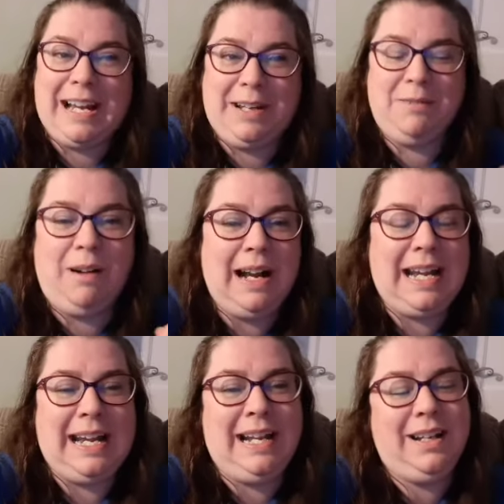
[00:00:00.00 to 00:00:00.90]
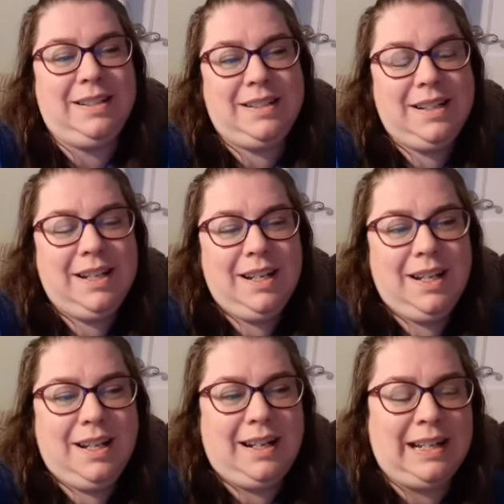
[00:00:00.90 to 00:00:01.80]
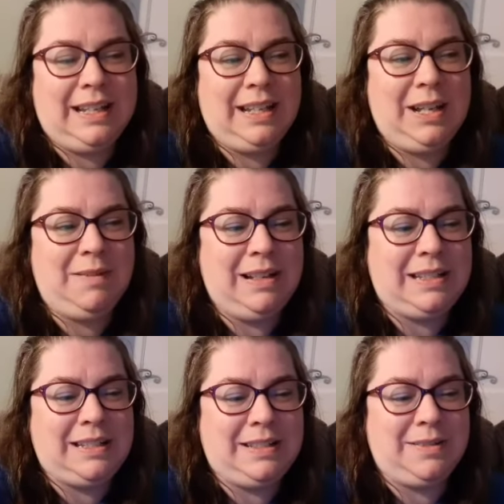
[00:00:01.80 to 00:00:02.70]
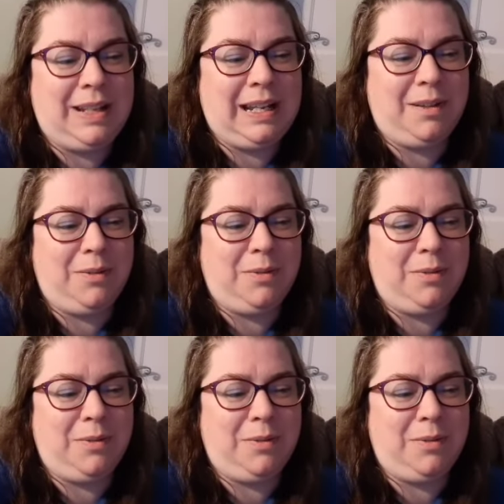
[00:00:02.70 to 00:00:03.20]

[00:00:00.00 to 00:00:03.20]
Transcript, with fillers: He won it. I think it was like